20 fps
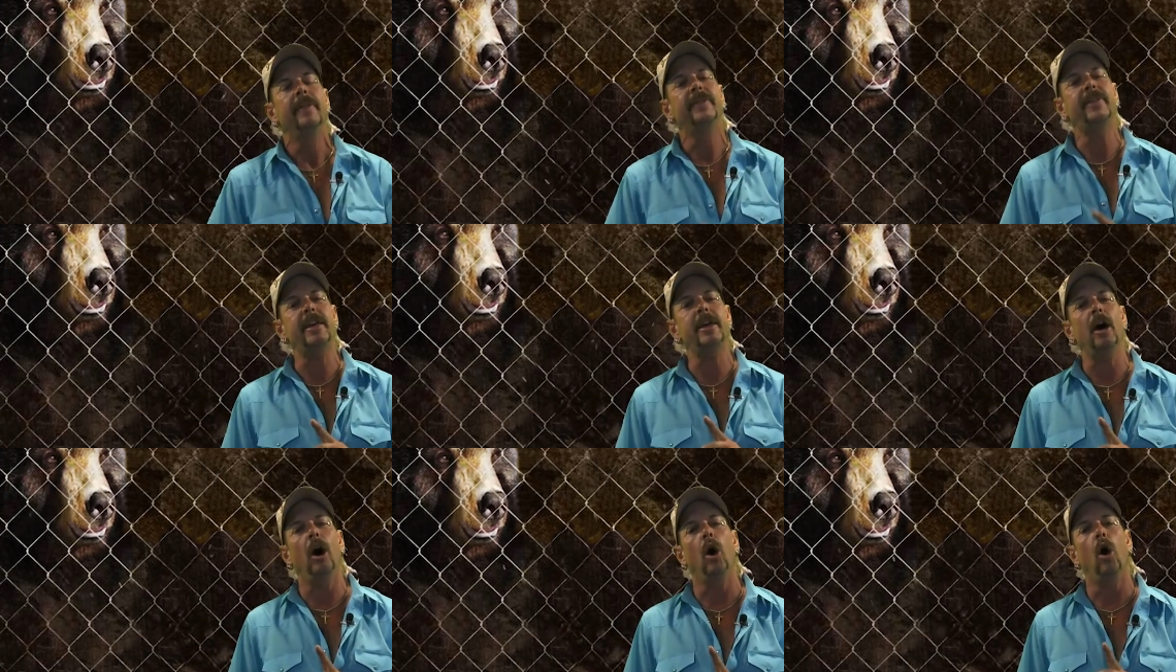
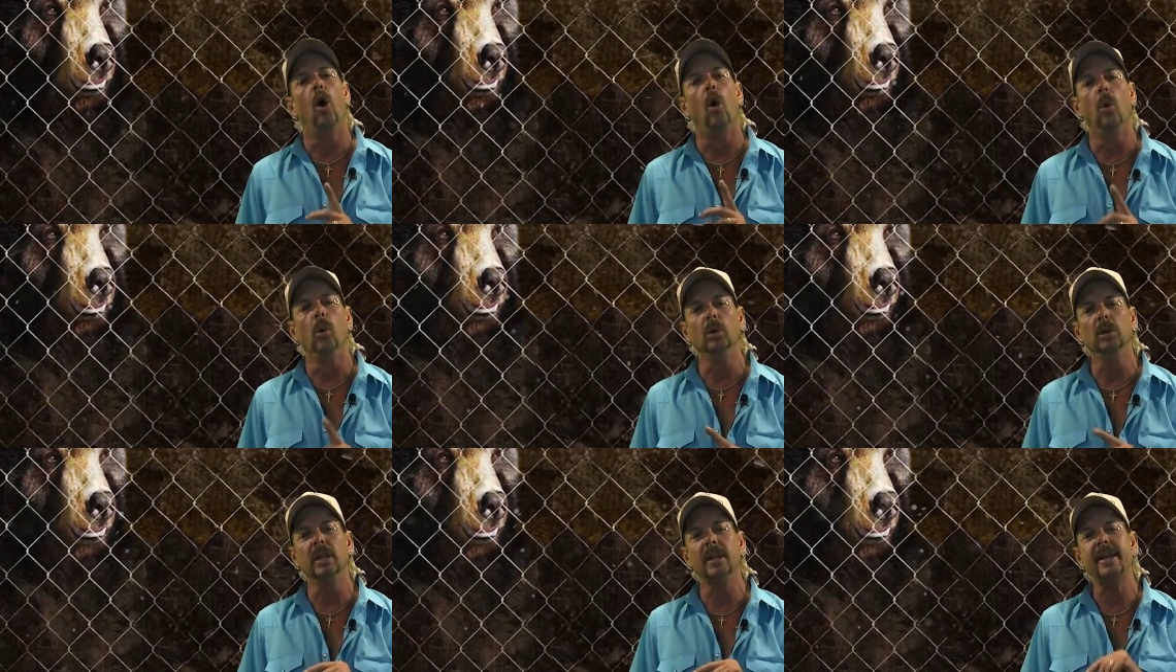the
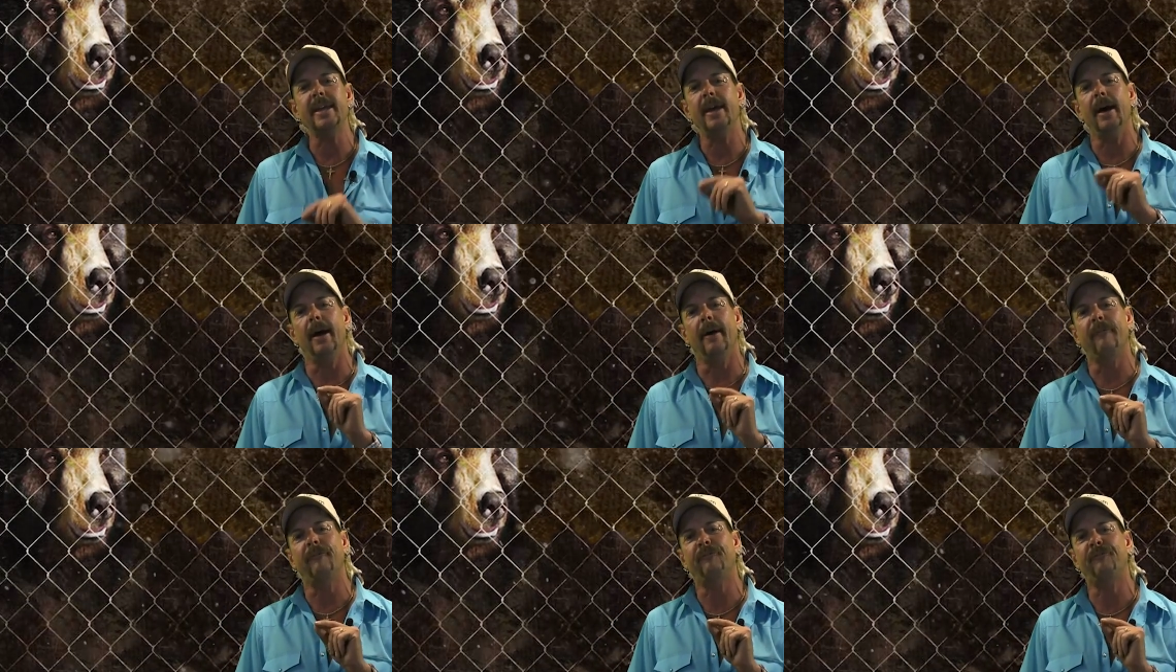only
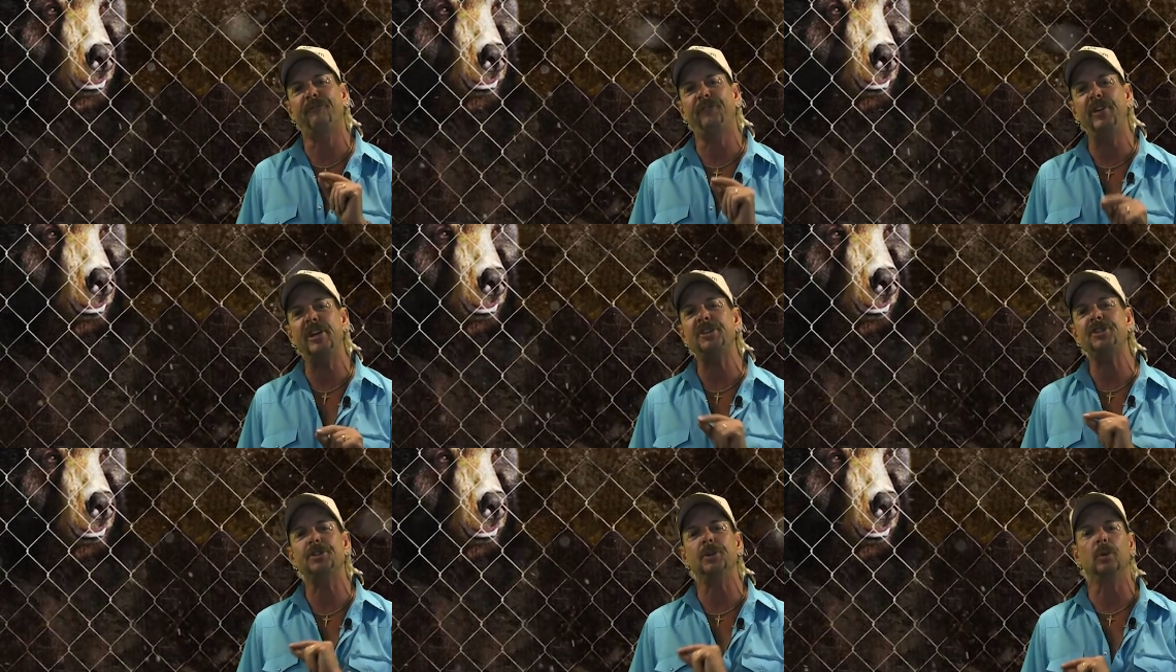
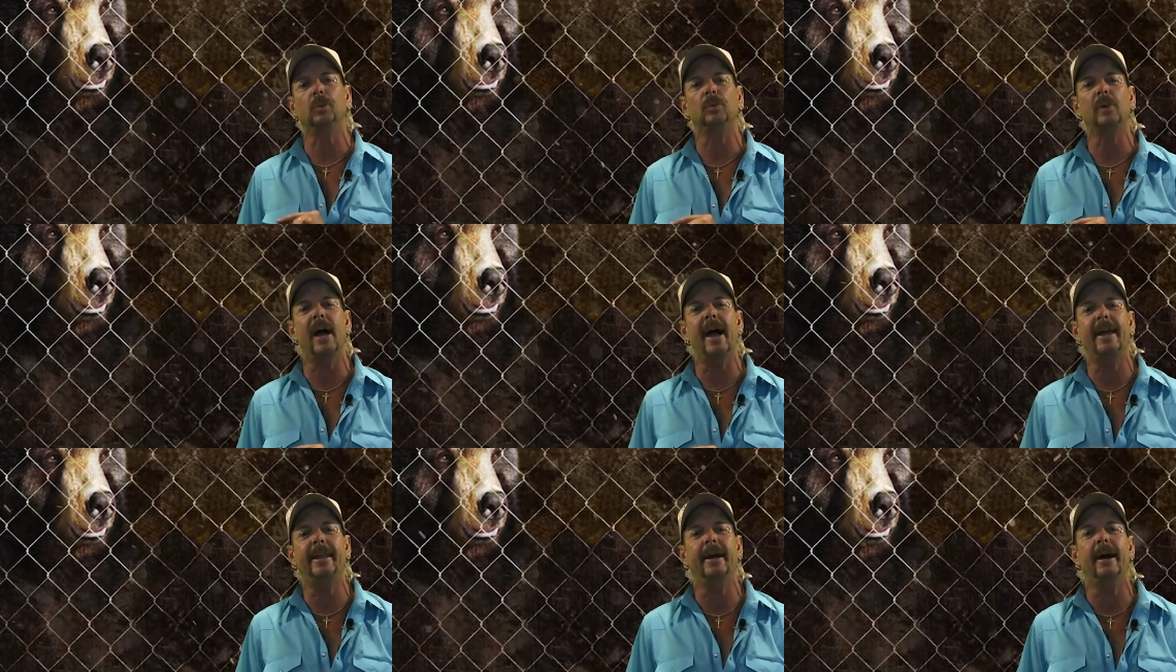official
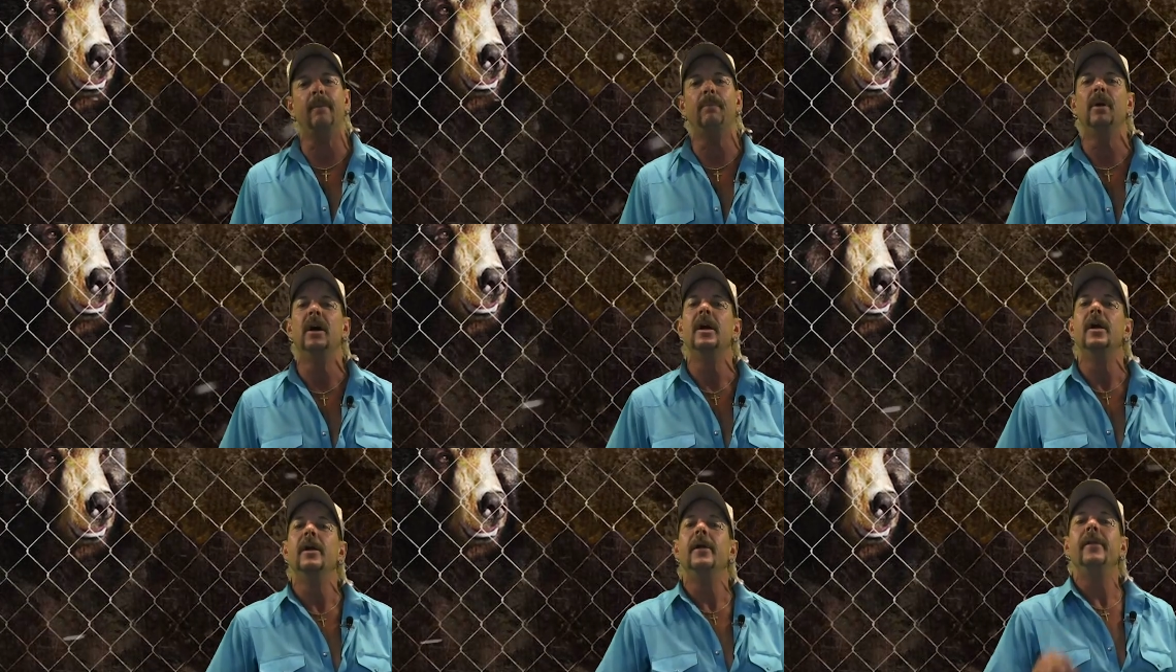write-up
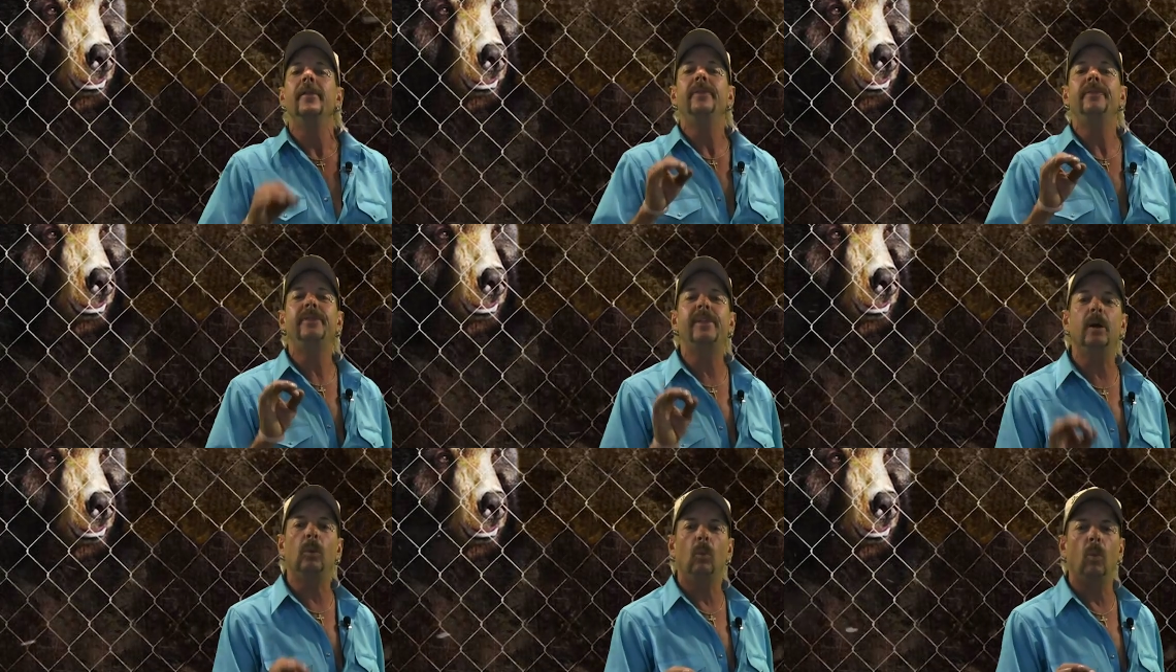
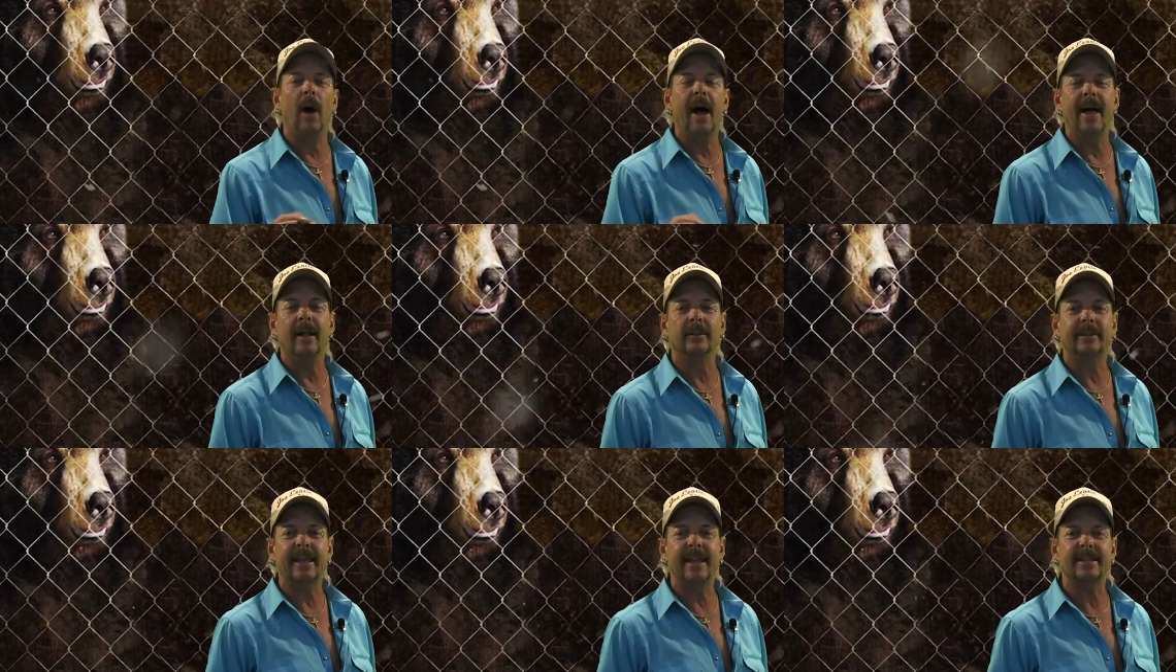that
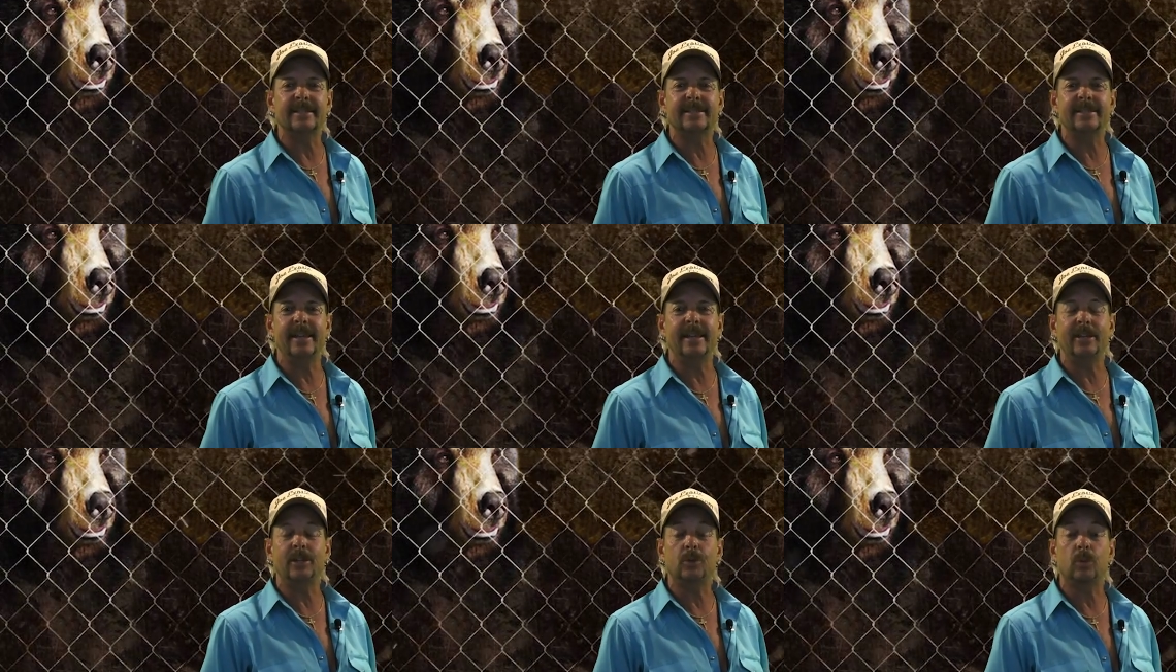Wildcat
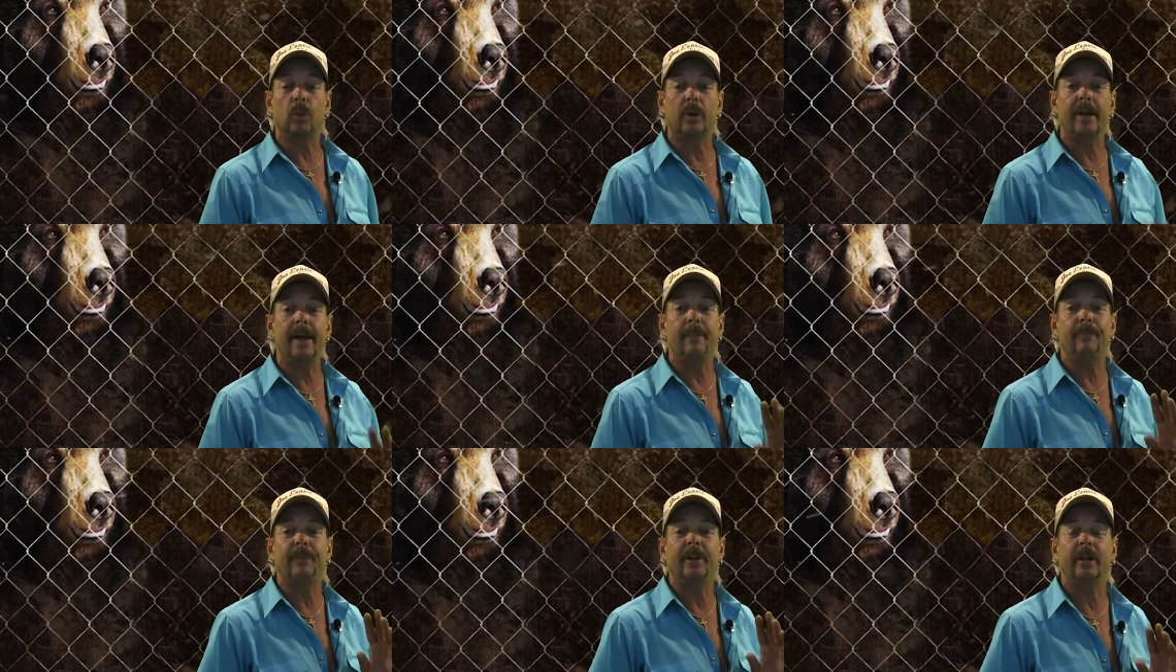Sanctuary up